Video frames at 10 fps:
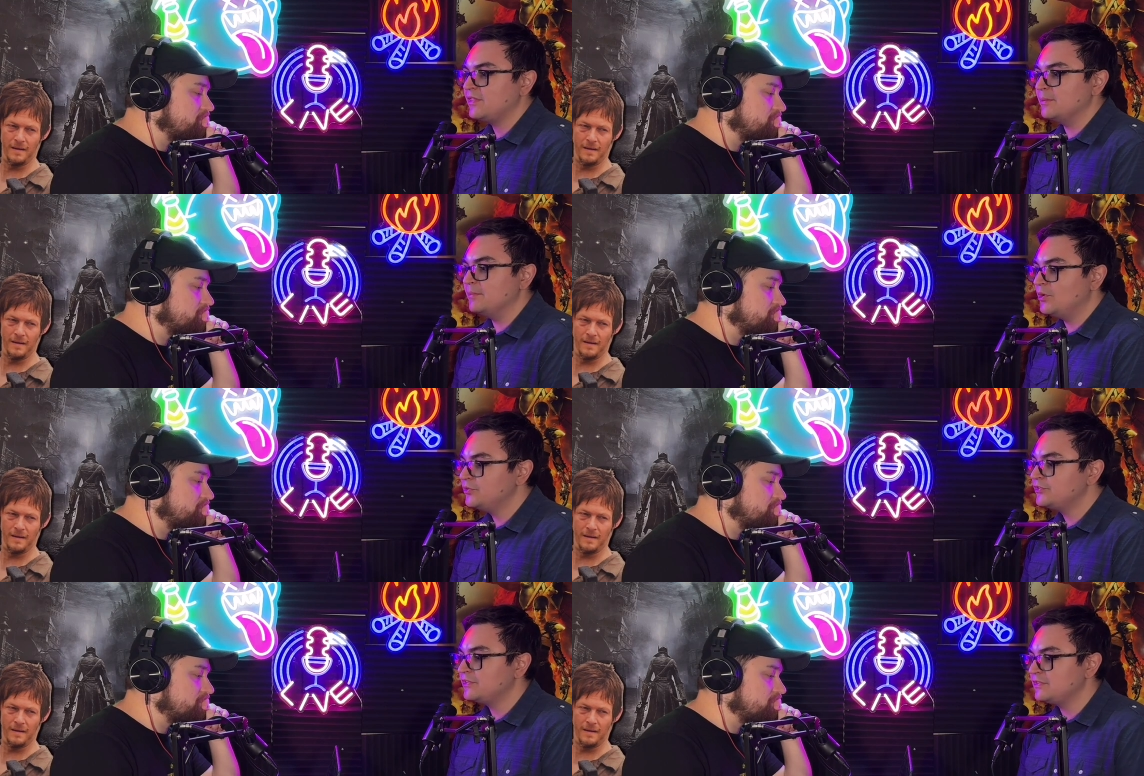Speaker 1: the
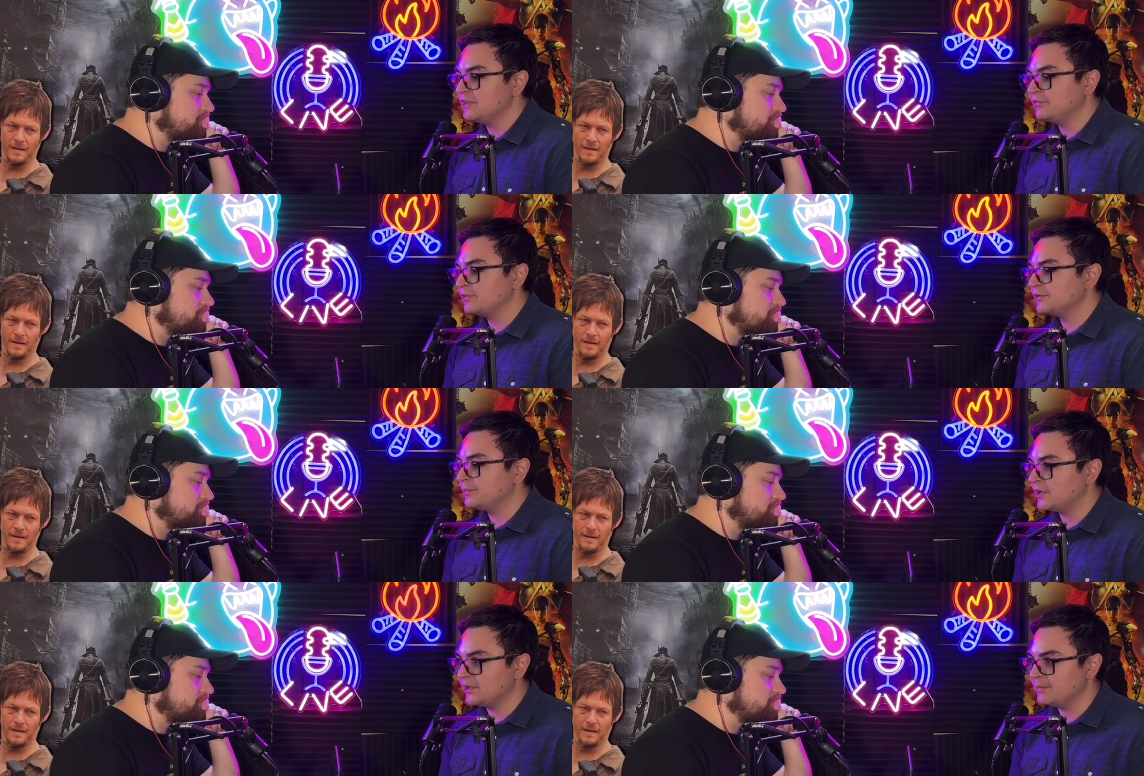most
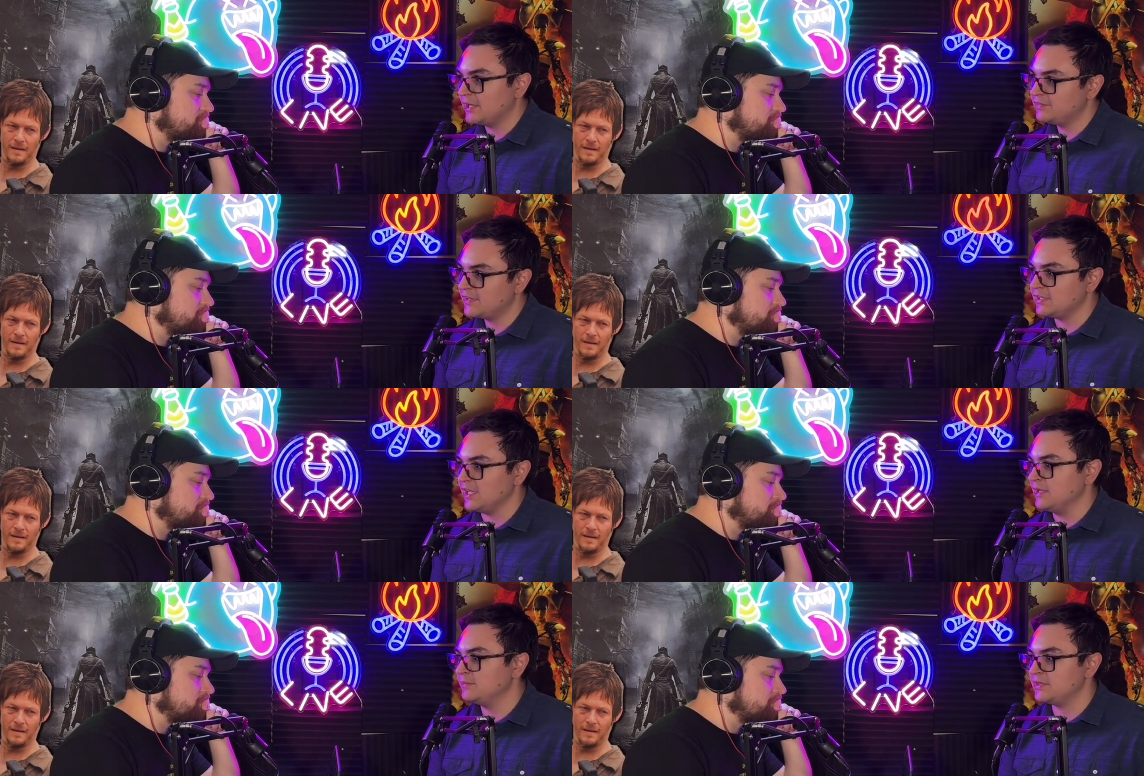difficult part about the
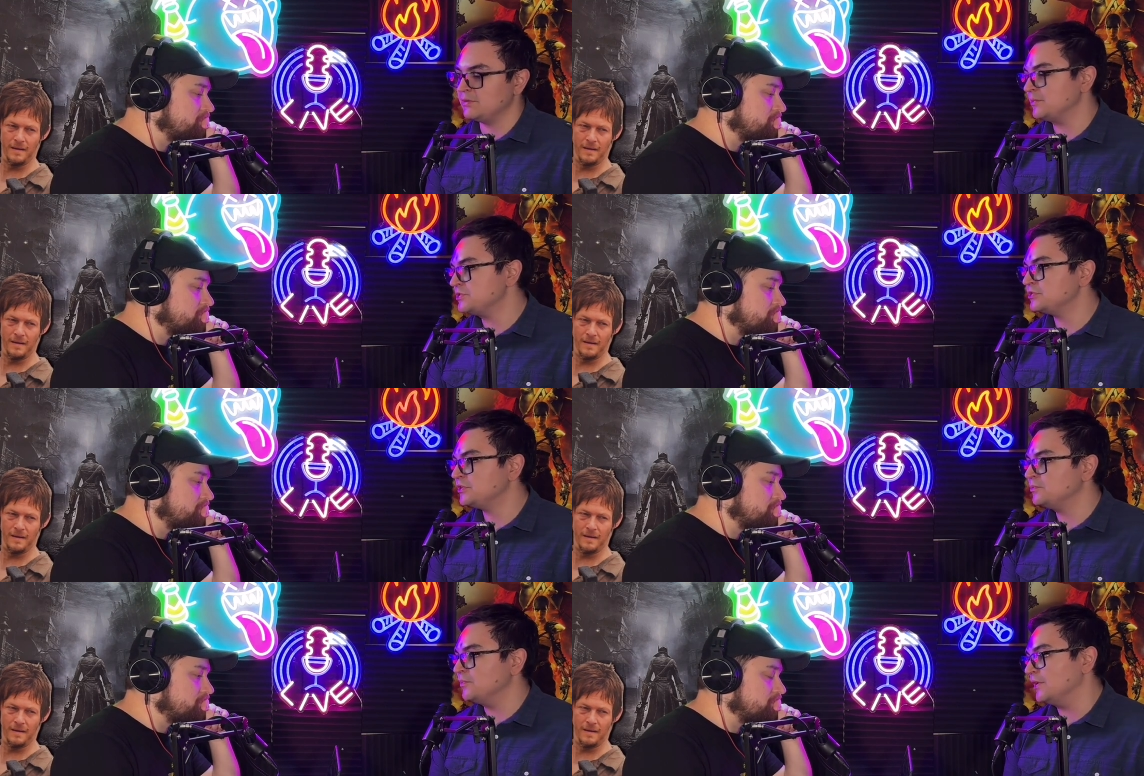game in the
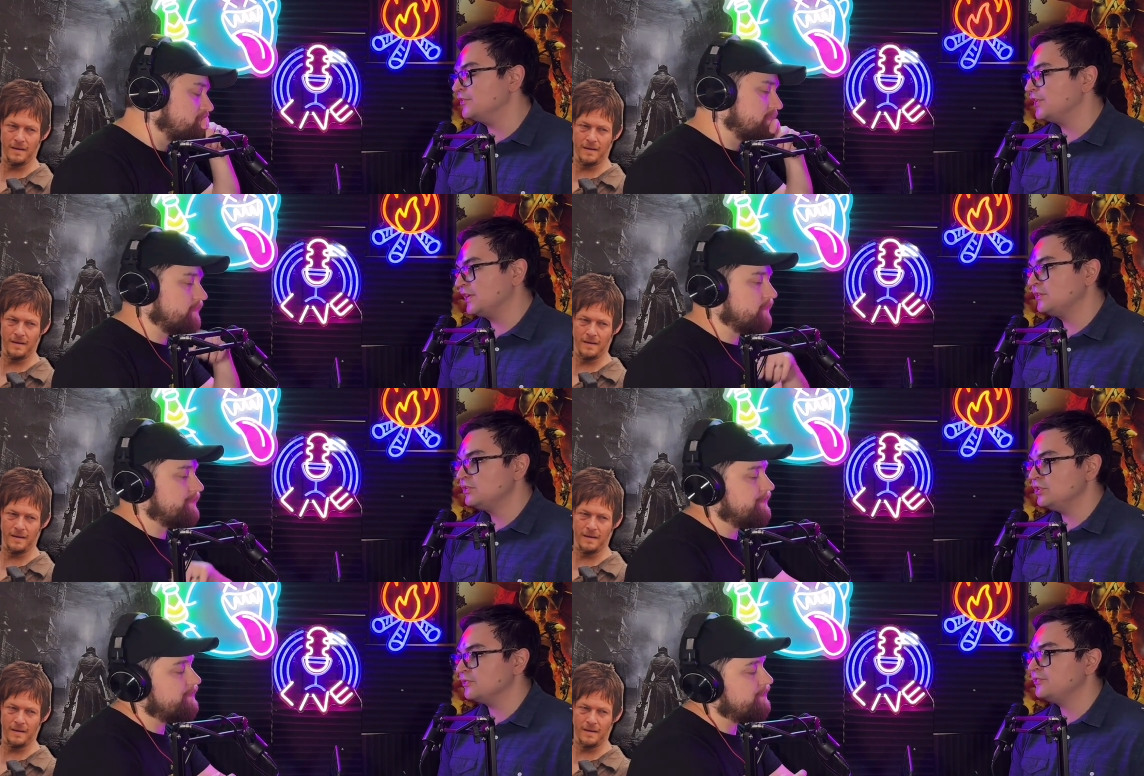original was like
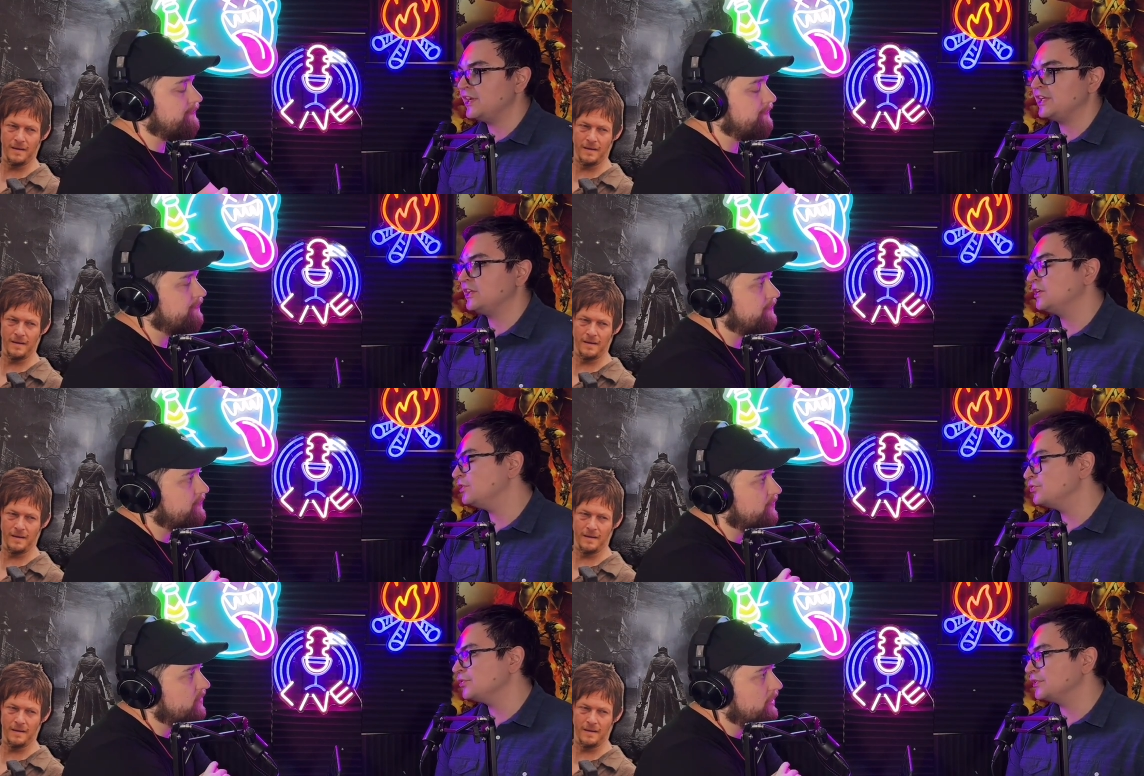your fighting
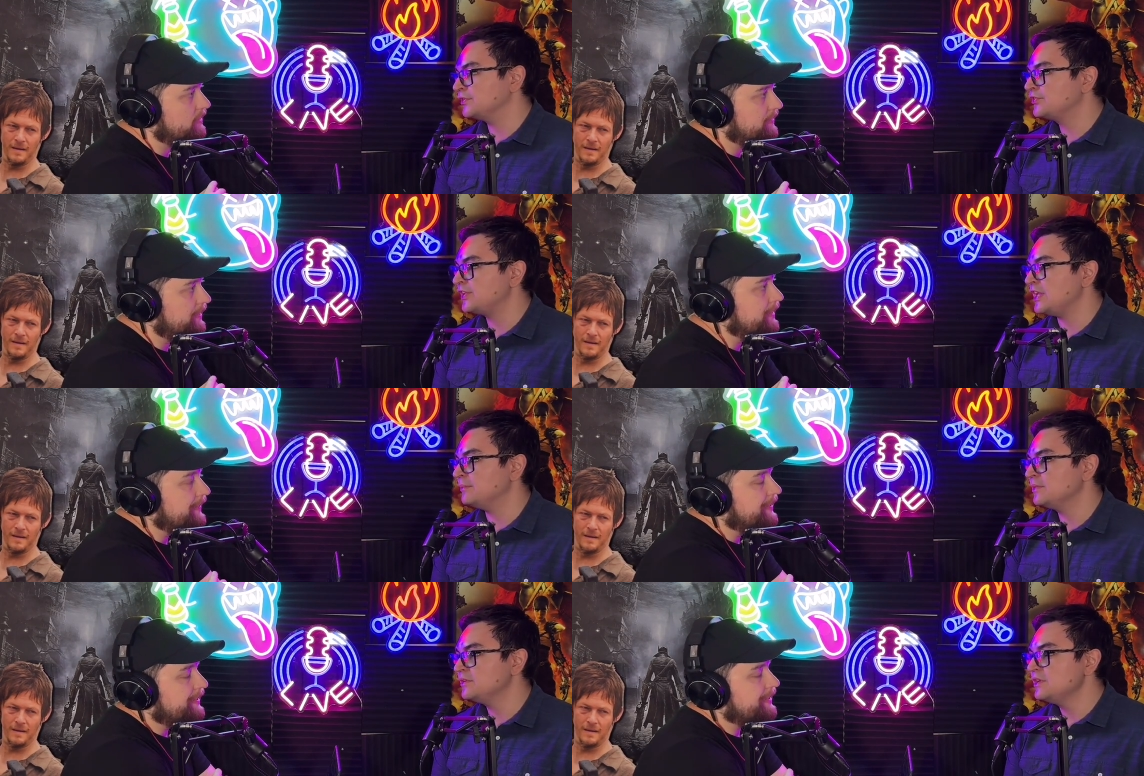controller
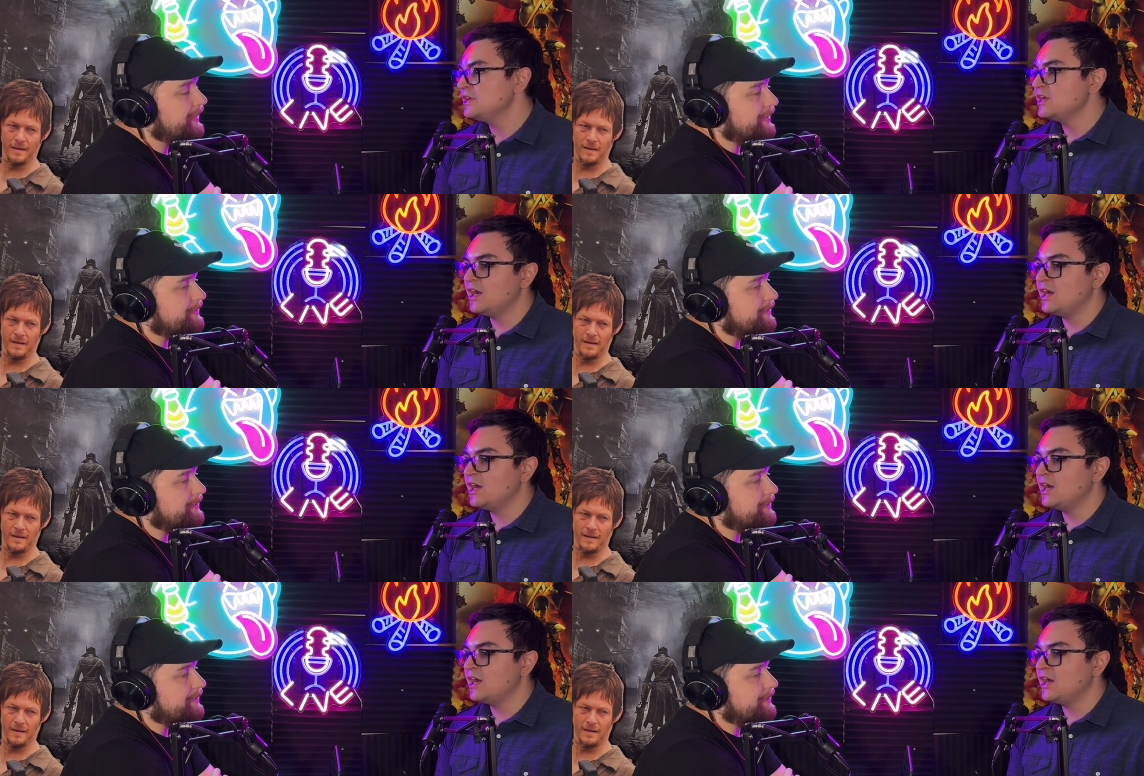scheme. Yeah.